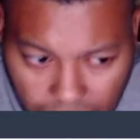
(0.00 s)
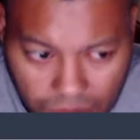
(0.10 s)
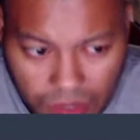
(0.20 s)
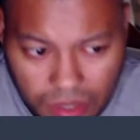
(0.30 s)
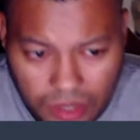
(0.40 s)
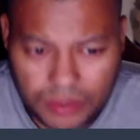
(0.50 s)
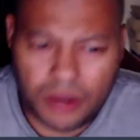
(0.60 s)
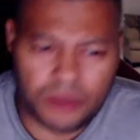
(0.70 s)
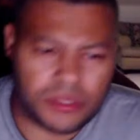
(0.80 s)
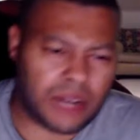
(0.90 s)
Uh,
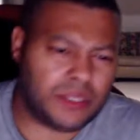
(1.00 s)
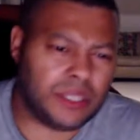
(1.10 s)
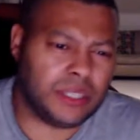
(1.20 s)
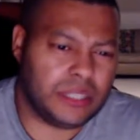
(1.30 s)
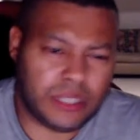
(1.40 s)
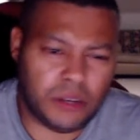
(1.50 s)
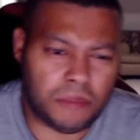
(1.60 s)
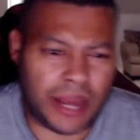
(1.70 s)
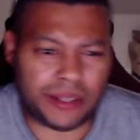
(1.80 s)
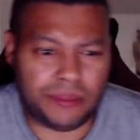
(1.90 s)
no, not really. It don't
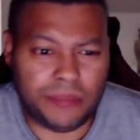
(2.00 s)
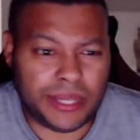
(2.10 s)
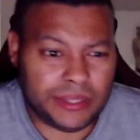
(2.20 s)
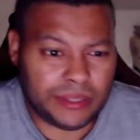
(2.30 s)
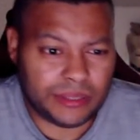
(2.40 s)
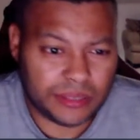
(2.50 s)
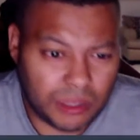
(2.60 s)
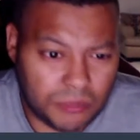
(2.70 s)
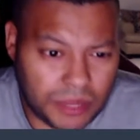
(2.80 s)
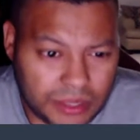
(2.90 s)
matter to me. I
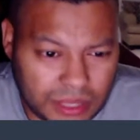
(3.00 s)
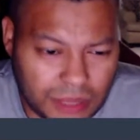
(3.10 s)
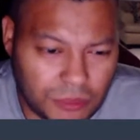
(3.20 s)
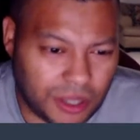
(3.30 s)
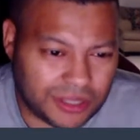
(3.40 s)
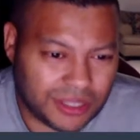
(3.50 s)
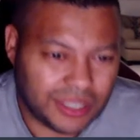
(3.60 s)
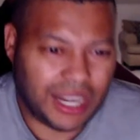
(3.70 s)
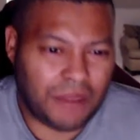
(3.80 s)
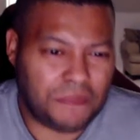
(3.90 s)
mean, come on.
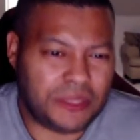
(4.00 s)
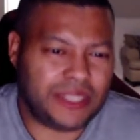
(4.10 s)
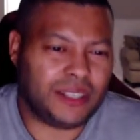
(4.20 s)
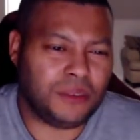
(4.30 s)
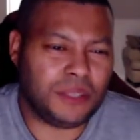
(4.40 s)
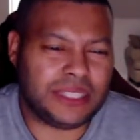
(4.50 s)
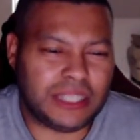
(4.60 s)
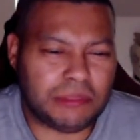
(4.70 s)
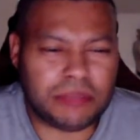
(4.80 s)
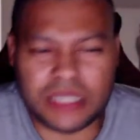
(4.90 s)
I've been dealing with
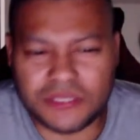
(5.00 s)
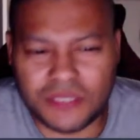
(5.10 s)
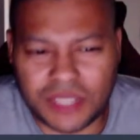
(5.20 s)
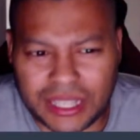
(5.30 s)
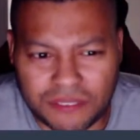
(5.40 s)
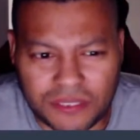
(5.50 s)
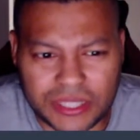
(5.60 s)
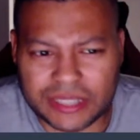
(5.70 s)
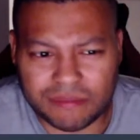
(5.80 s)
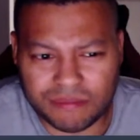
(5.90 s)
Egyptians for like
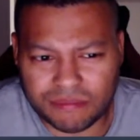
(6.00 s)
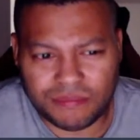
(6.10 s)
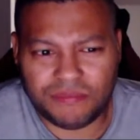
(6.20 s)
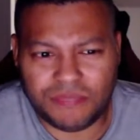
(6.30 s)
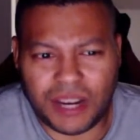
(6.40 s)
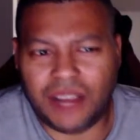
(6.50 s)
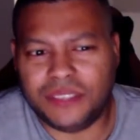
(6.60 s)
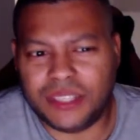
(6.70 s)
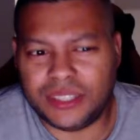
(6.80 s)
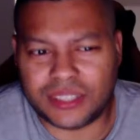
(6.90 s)
freaking five
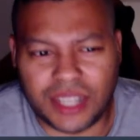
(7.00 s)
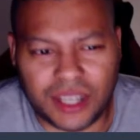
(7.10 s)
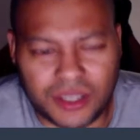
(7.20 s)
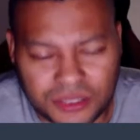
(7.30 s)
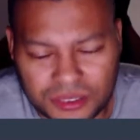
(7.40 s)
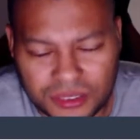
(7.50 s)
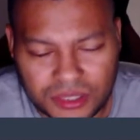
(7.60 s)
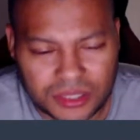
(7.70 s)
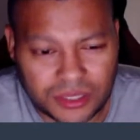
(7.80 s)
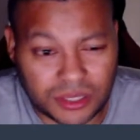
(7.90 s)
years now,
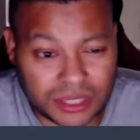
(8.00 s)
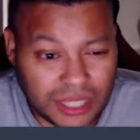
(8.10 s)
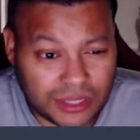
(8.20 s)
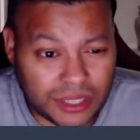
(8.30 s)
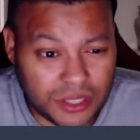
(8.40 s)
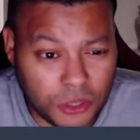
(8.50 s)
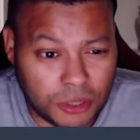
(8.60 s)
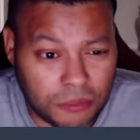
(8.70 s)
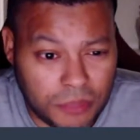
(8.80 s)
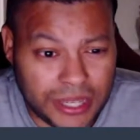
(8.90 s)
so it's nothing new to
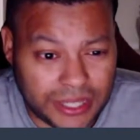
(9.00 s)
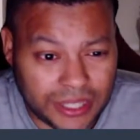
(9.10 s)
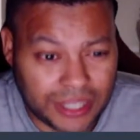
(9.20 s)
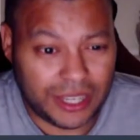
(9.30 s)
me.